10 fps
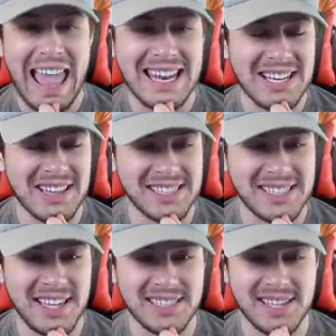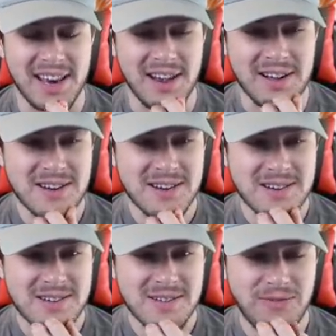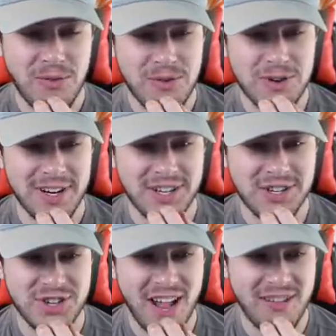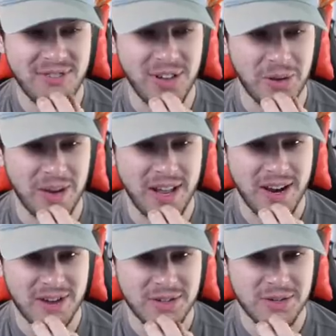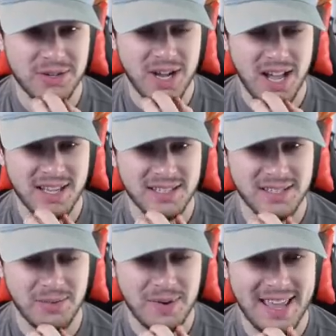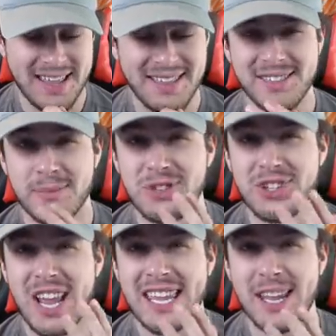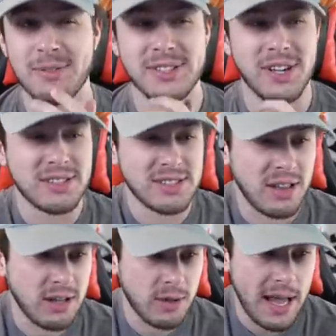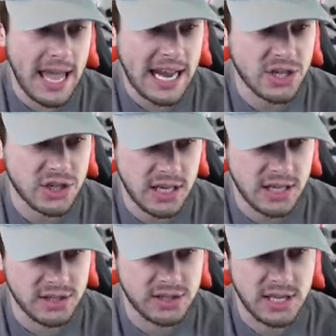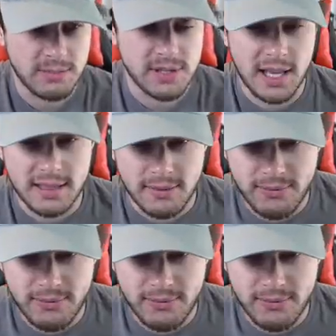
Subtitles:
end to the season for Sheffield here. Two draws, a win, some shaky results along the way. I actually need to send them to like the